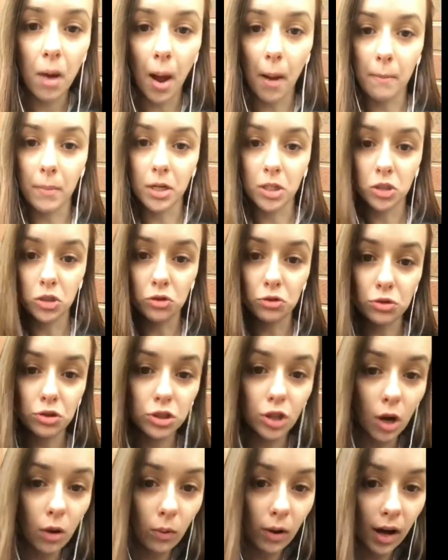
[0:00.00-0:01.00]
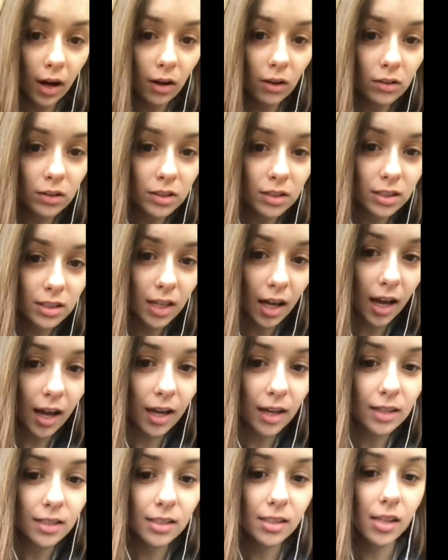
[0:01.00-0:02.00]
I'm going to do so well on this
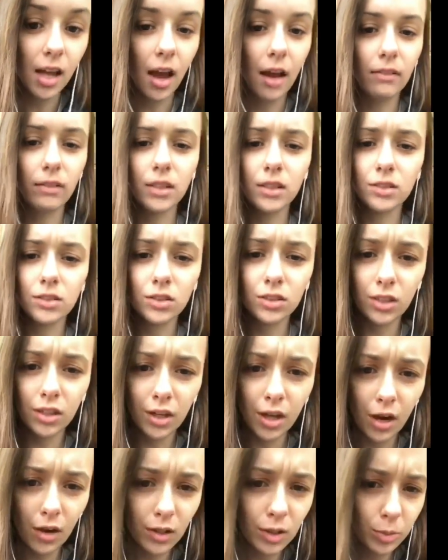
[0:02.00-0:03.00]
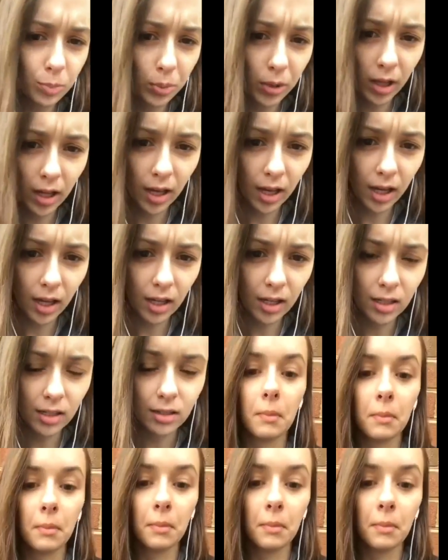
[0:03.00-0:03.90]
test. Everything's going to go as planned.